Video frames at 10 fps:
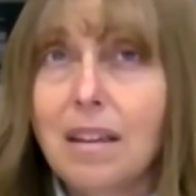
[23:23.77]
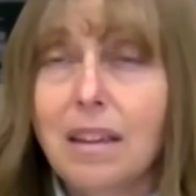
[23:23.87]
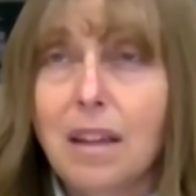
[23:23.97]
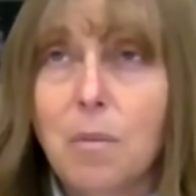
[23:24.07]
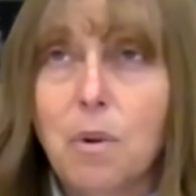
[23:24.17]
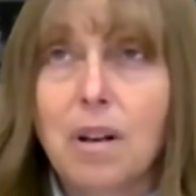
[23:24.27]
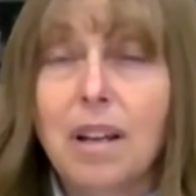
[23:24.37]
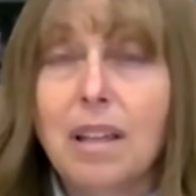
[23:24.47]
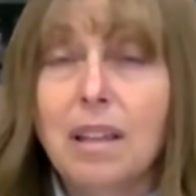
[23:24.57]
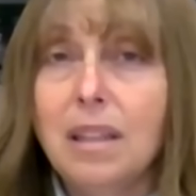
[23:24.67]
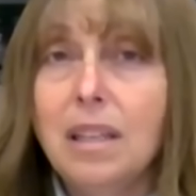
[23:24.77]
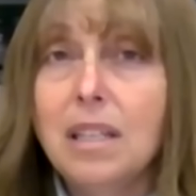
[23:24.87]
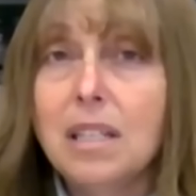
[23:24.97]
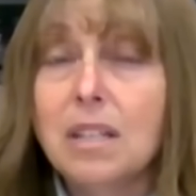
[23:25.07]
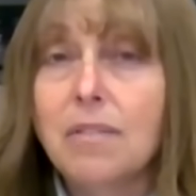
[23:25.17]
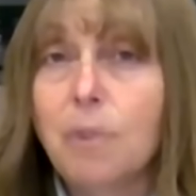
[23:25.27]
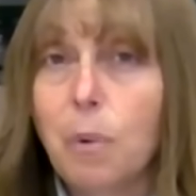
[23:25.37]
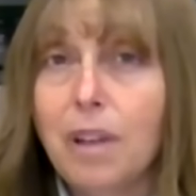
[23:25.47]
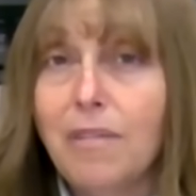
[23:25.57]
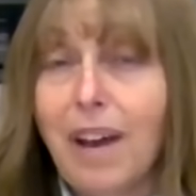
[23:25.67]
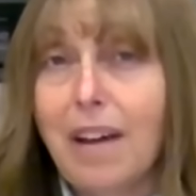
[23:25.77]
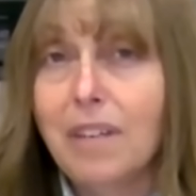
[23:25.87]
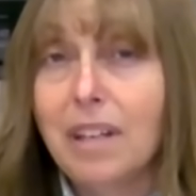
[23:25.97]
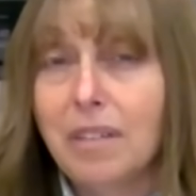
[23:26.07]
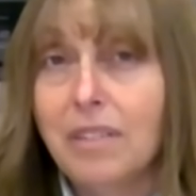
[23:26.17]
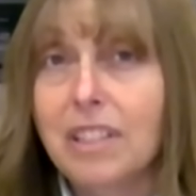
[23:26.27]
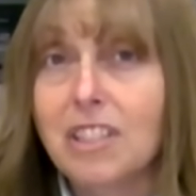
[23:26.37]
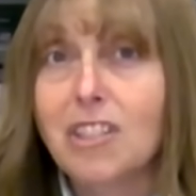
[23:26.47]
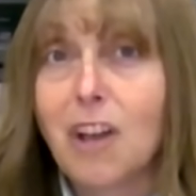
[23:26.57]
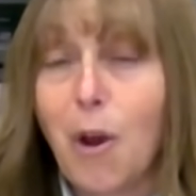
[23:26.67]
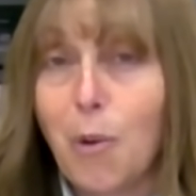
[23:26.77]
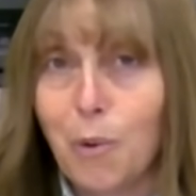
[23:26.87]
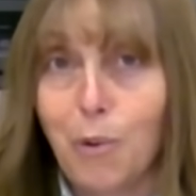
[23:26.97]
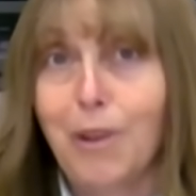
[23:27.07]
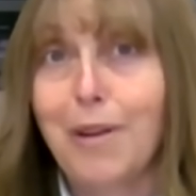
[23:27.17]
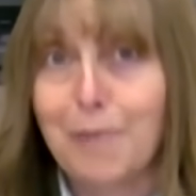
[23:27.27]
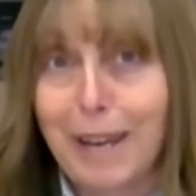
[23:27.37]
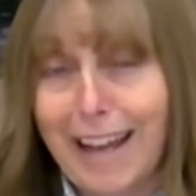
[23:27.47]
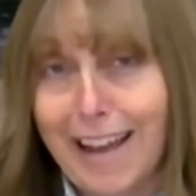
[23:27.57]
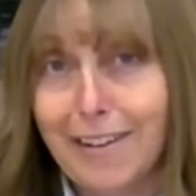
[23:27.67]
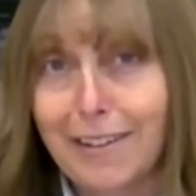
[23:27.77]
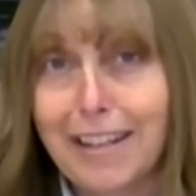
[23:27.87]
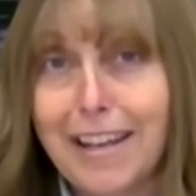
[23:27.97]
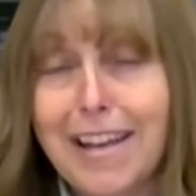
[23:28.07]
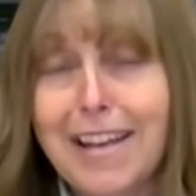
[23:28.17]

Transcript: there were at least 45 ovens total that went out.